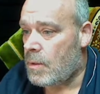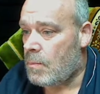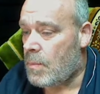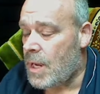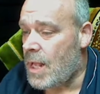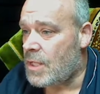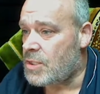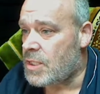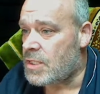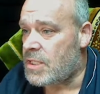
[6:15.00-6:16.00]

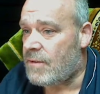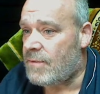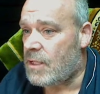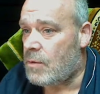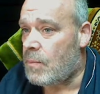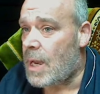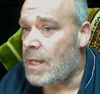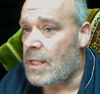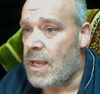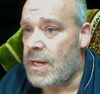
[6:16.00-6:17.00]
myalgic
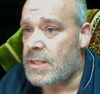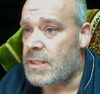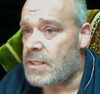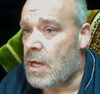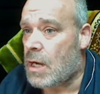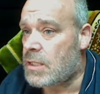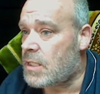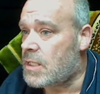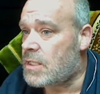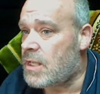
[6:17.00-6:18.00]
encephalomyelitis and
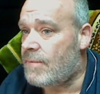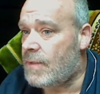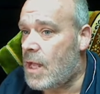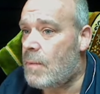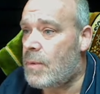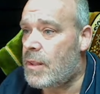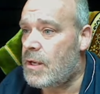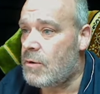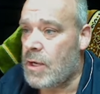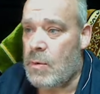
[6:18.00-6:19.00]
toxic encephalopathy
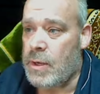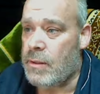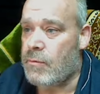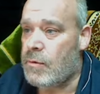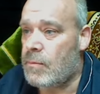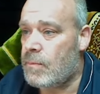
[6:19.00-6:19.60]
are going through.